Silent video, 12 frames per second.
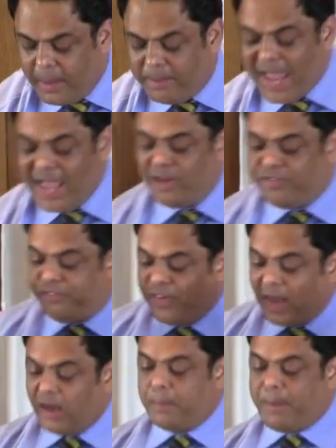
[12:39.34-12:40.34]
Being
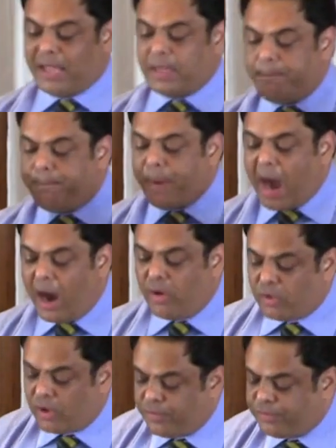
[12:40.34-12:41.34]
filled by the
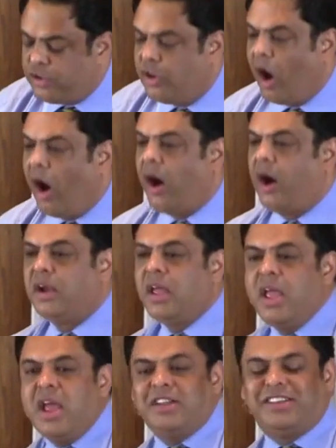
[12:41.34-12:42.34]
power of God
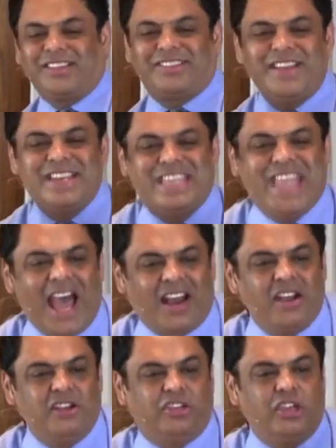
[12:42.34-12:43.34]
doesn't
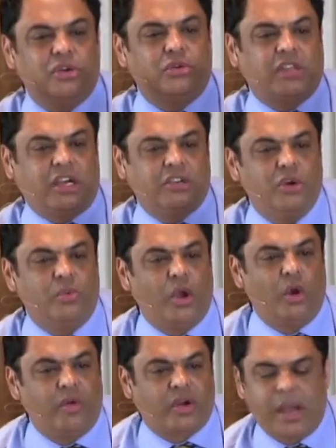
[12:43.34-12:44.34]
guarantee you that you
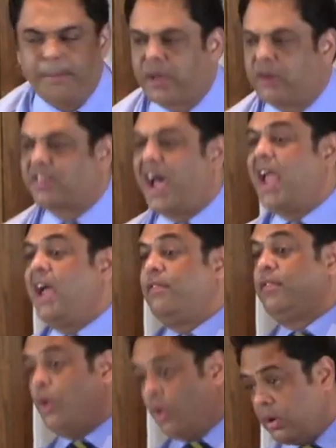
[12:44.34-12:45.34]
will overcome. Because I
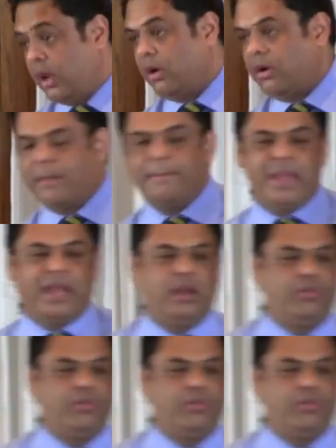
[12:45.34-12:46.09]
have known a lot of men